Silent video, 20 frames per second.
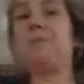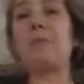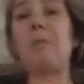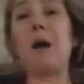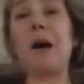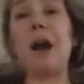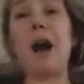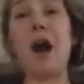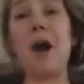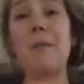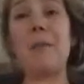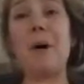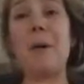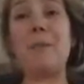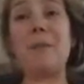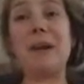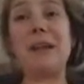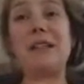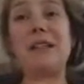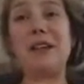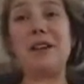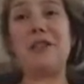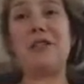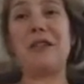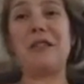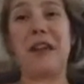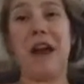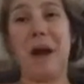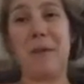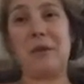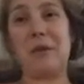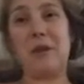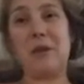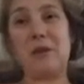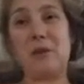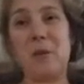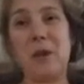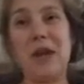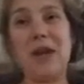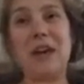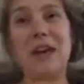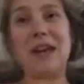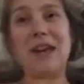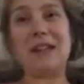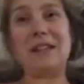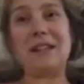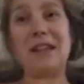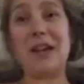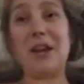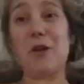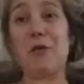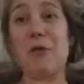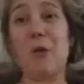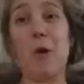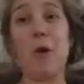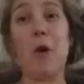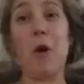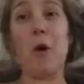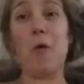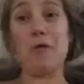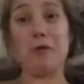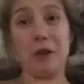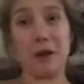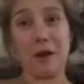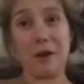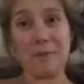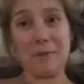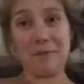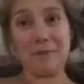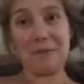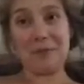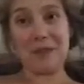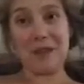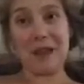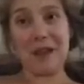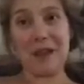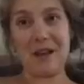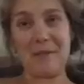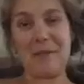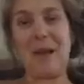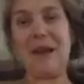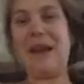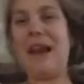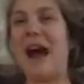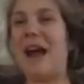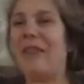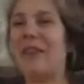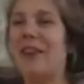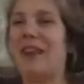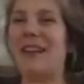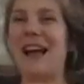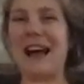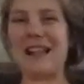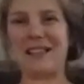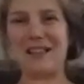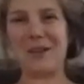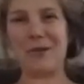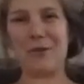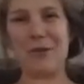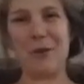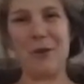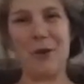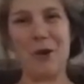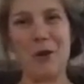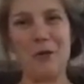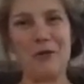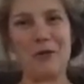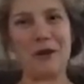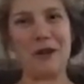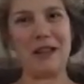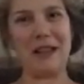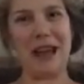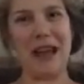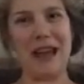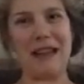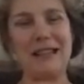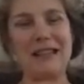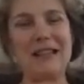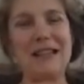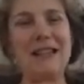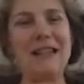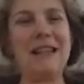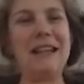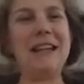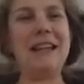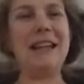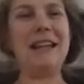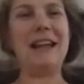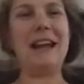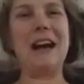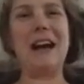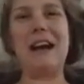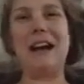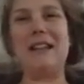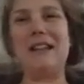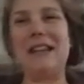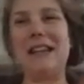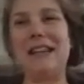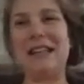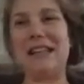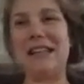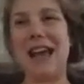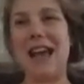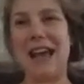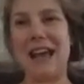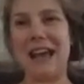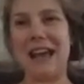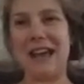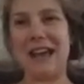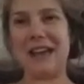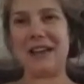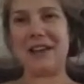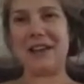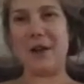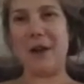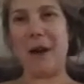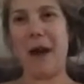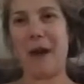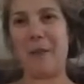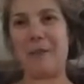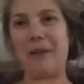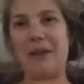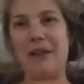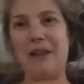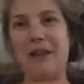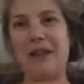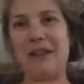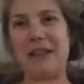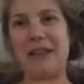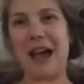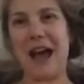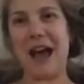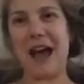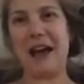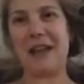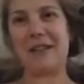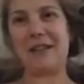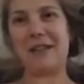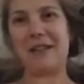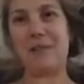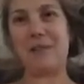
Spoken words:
But a big deal thing that happened this week is he can roll over. Not the classic rollover that they say, happens at